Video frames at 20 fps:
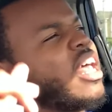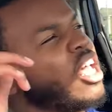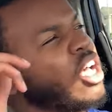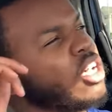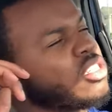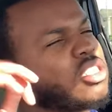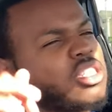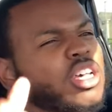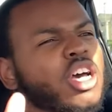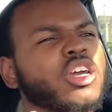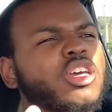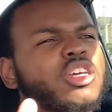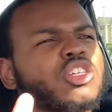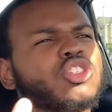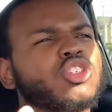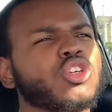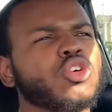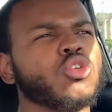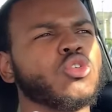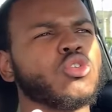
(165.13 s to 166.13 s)
They'll sell you
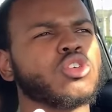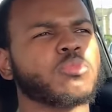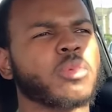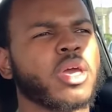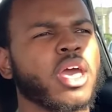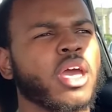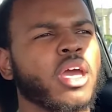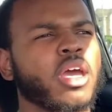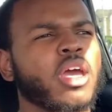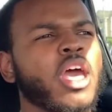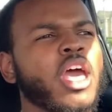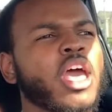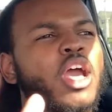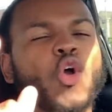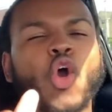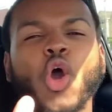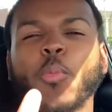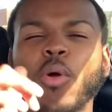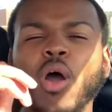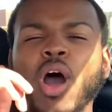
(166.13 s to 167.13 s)
shoes, man.
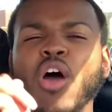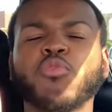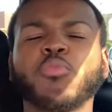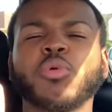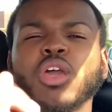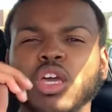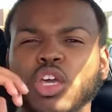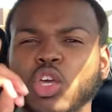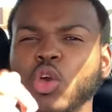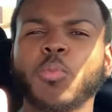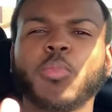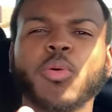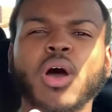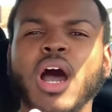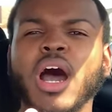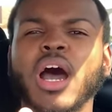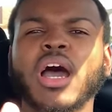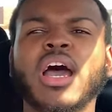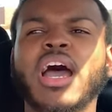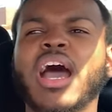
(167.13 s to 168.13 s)
Corporate offered me a
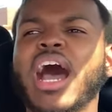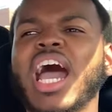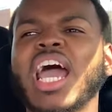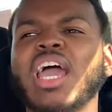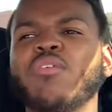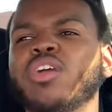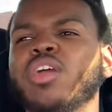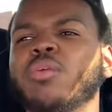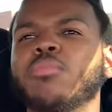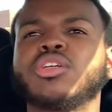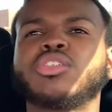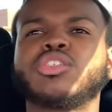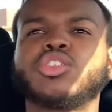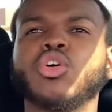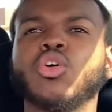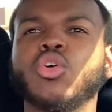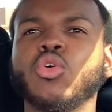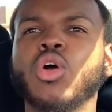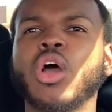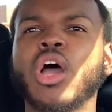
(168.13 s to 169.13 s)
coupon. I didn't even get my
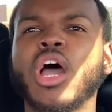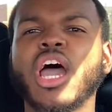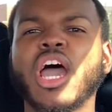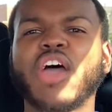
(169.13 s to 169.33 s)
shoe.